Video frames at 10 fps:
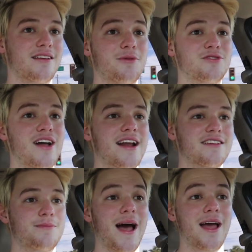I was not
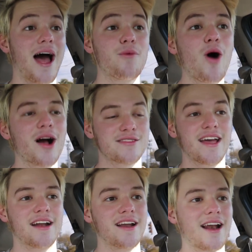I walked
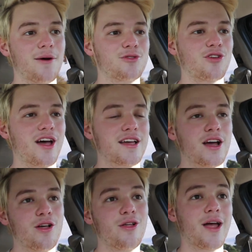in, and I was like,
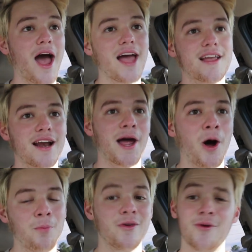hi, can I
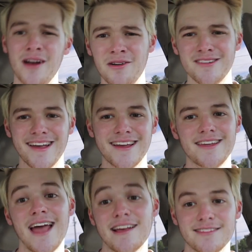help you? And I was like,
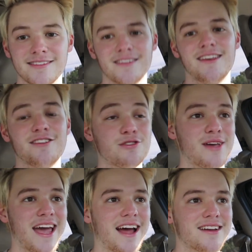yes, you
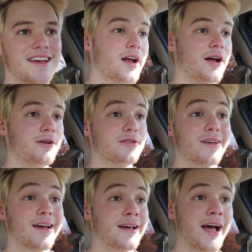can. And I was
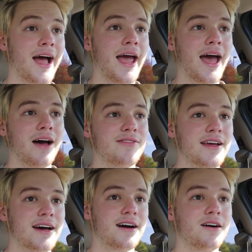like, I have
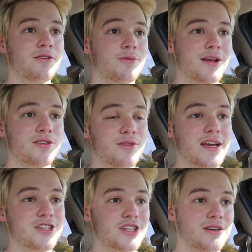a
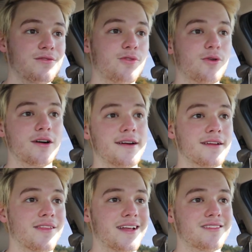reservation for
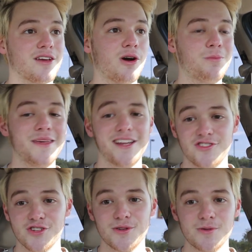Let's Go
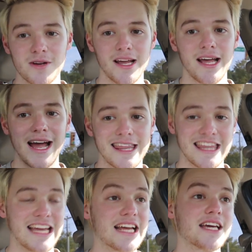Pikachu, I
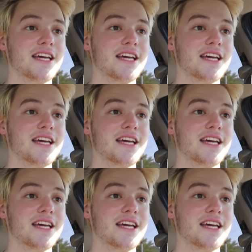think.